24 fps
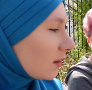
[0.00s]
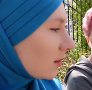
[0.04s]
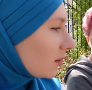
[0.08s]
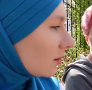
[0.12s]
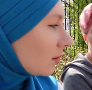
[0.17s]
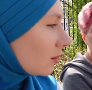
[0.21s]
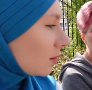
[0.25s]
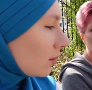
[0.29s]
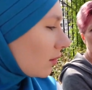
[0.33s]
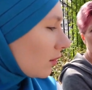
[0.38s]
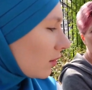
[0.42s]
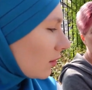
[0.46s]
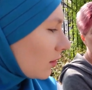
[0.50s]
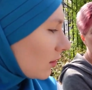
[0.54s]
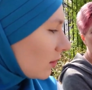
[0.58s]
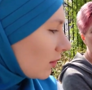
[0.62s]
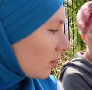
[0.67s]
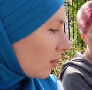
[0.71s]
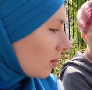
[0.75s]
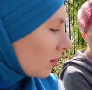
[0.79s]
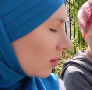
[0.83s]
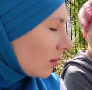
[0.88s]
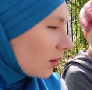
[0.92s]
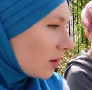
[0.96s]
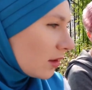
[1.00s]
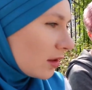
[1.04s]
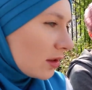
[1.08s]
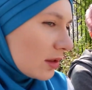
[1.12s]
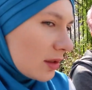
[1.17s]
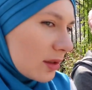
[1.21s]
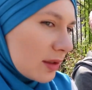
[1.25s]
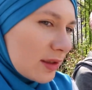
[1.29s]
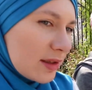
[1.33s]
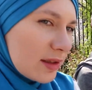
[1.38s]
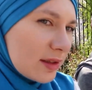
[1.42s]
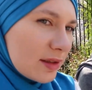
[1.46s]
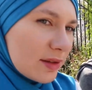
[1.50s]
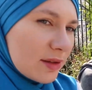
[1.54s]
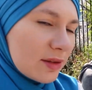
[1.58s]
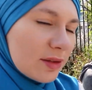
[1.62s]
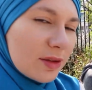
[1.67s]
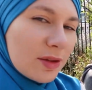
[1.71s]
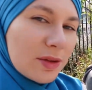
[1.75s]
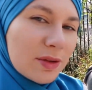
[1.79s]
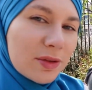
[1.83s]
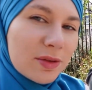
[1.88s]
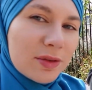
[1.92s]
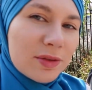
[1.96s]

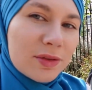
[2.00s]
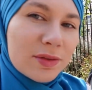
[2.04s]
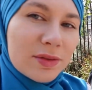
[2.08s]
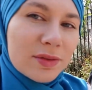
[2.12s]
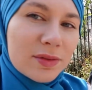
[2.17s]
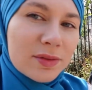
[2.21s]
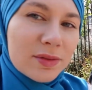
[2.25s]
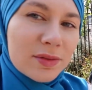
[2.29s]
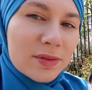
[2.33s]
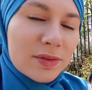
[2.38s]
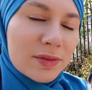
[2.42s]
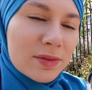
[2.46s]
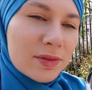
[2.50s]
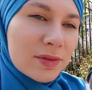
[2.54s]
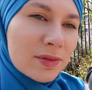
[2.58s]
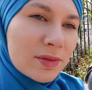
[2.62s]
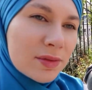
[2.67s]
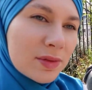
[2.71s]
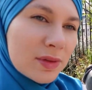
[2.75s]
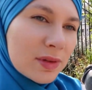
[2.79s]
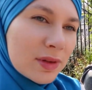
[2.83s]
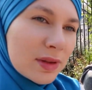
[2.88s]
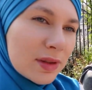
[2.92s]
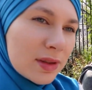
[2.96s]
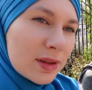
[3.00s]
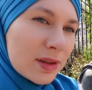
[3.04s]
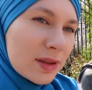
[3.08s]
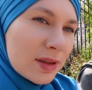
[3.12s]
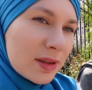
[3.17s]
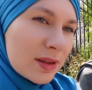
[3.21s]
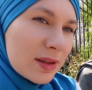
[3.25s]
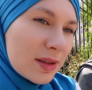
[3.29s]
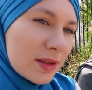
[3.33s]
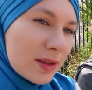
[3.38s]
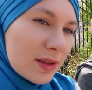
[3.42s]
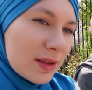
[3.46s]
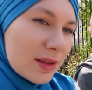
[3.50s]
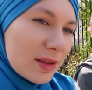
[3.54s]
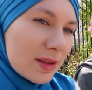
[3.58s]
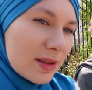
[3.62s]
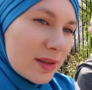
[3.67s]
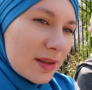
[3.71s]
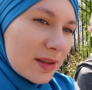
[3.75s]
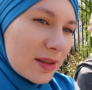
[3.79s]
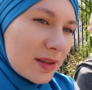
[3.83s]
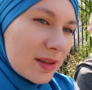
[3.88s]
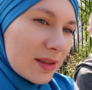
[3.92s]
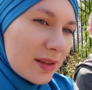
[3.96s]

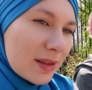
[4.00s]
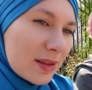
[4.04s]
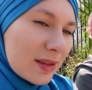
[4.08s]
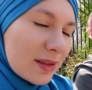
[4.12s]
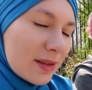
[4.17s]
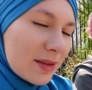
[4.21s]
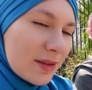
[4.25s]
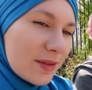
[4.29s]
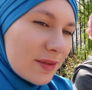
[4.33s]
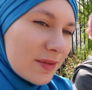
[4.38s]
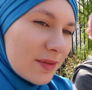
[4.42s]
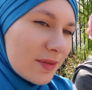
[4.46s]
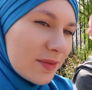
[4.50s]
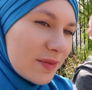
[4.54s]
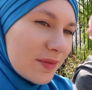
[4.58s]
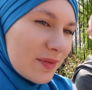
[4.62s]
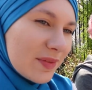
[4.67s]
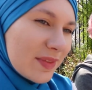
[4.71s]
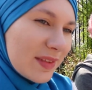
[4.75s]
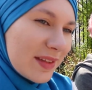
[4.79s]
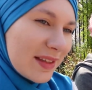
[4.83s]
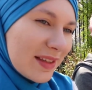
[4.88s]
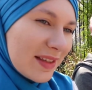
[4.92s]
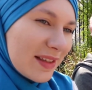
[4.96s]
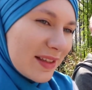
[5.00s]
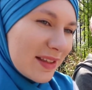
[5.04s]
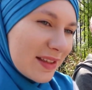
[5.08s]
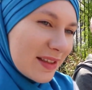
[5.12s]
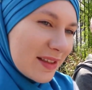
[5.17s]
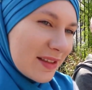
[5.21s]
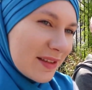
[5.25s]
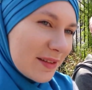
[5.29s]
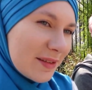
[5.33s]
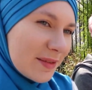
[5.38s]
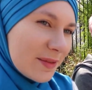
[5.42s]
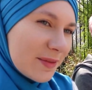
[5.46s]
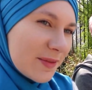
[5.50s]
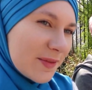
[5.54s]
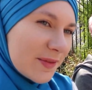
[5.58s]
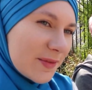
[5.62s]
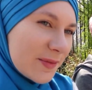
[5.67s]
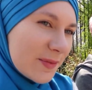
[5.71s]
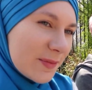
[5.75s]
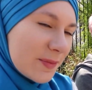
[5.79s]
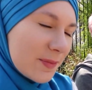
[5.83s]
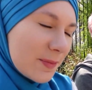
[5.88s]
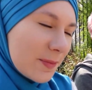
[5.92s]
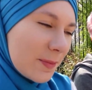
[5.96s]

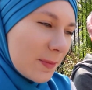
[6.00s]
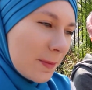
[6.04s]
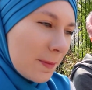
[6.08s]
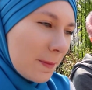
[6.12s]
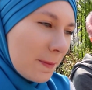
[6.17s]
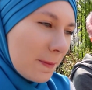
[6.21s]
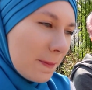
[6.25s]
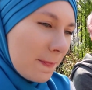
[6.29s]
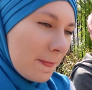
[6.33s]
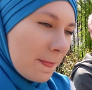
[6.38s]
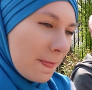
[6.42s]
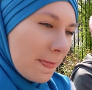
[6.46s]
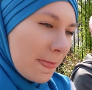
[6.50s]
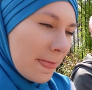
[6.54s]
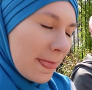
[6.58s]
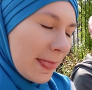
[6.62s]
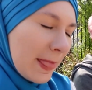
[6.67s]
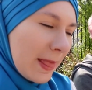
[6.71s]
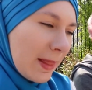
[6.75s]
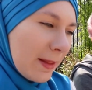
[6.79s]
No words are spoken by the person on screen.